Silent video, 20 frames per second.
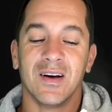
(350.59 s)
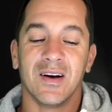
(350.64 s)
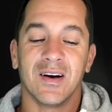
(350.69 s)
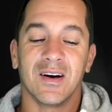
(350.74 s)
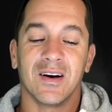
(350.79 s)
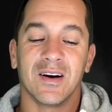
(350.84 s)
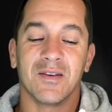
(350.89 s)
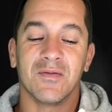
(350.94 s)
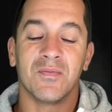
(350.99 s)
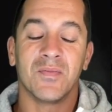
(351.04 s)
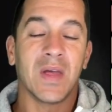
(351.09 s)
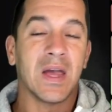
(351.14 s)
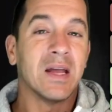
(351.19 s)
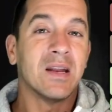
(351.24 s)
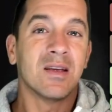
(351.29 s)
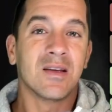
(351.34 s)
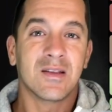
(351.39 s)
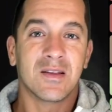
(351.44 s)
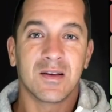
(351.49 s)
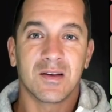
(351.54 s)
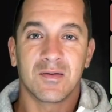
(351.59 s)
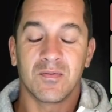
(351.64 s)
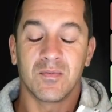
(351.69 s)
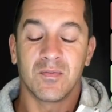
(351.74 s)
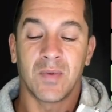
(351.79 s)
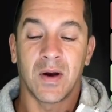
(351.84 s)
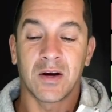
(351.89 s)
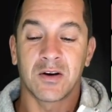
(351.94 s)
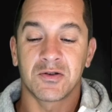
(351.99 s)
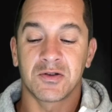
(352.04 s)
um, any of the
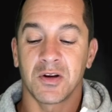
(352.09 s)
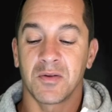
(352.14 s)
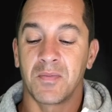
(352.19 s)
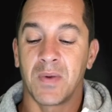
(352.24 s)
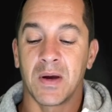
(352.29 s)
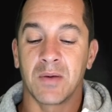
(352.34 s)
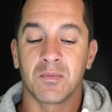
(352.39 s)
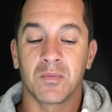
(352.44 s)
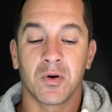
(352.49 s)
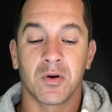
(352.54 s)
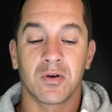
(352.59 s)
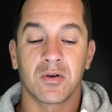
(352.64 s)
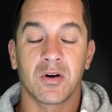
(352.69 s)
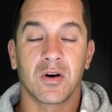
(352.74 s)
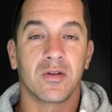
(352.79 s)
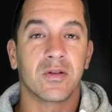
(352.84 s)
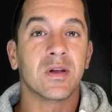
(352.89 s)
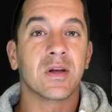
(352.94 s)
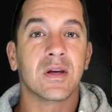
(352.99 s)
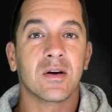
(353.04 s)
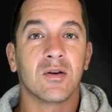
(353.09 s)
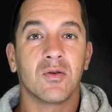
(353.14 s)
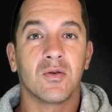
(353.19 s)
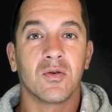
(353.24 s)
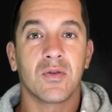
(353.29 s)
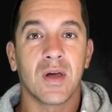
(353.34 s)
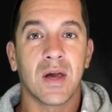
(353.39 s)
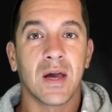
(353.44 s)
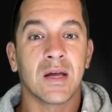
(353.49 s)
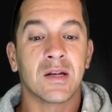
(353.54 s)
Microsoft Pen Protocol, the
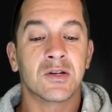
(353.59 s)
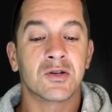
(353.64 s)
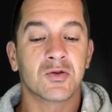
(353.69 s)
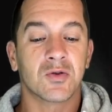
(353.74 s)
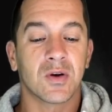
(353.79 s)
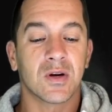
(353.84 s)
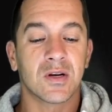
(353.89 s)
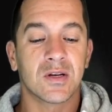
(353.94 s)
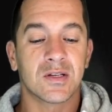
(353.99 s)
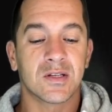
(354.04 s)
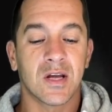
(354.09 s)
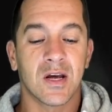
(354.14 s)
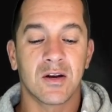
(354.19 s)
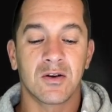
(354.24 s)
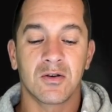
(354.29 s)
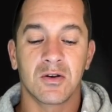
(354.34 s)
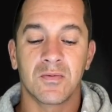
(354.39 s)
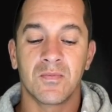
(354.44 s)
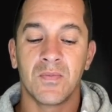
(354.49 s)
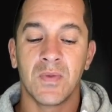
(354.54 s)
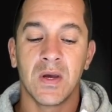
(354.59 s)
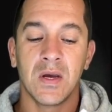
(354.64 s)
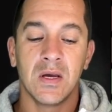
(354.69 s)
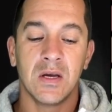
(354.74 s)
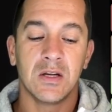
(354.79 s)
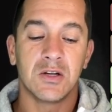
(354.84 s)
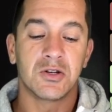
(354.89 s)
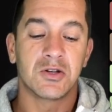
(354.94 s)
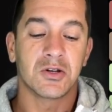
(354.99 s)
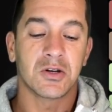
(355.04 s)
old N-trig standard,
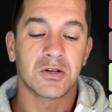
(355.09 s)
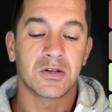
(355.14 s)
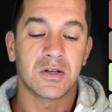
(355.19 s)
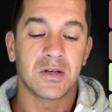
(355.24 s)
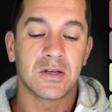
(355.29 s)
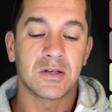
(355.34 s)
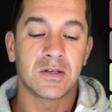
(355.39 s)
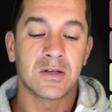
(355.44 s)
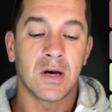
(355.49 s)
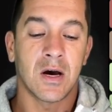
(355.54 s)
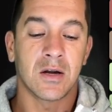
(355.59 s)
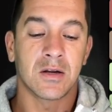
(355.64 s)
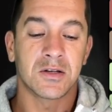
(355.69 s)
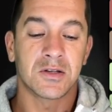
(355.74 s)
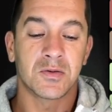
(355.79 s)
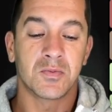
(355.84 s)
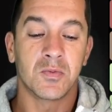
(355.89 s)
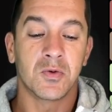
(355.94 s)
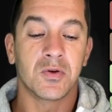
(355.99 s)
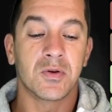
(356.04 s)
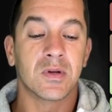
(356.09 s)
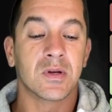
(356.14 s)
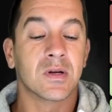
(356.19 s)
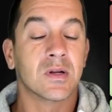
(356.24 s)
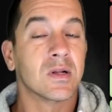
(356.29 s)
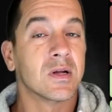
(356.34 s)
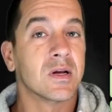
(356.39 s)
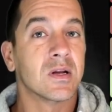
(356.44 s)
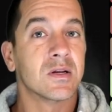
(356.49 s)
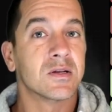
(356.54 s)
just is not as smooth and
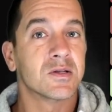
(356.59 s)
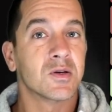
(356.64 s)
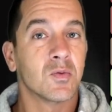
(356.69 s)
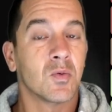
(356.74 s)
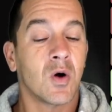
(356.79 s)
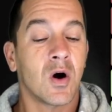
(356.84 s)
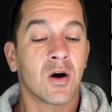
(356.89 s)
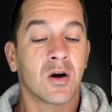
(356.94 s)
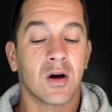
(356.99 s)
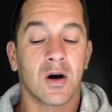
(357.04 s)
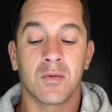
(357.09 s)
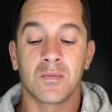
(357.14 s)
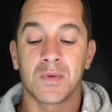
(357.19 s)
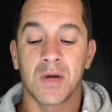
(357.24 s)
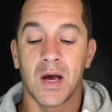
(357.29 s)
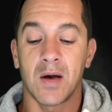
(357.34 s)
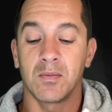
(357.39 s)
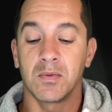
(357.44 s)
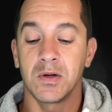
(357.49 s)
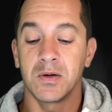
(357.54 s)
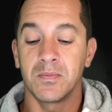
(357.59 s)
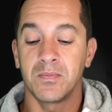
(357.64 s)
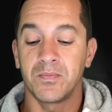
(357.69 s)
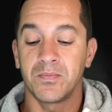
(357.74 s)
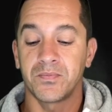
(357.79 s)
clean as a Wacom tablet.